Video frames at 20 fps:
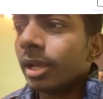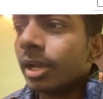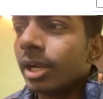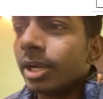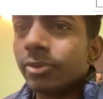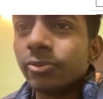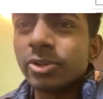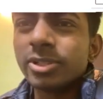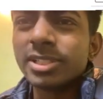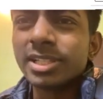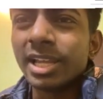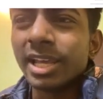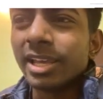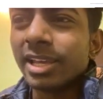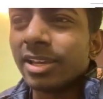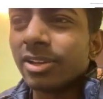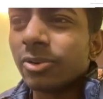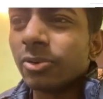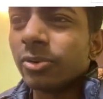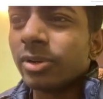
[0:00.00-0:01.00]
It was
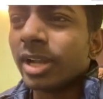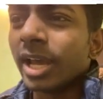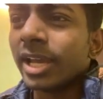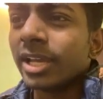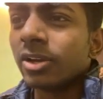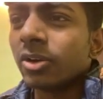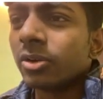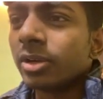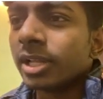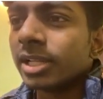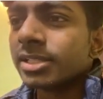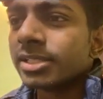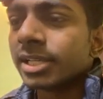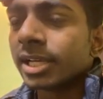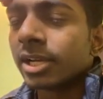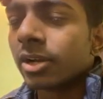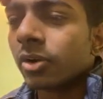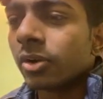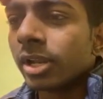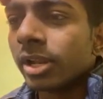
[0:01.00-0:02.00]
9 or 10
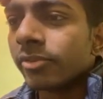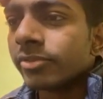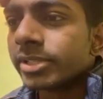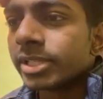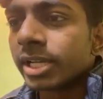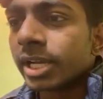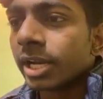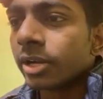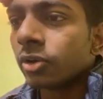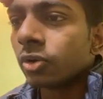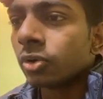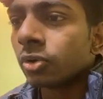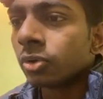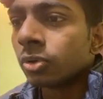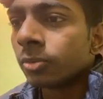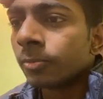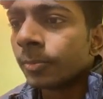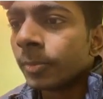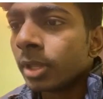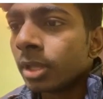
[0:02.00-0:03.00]
second or 11 second, I don't know.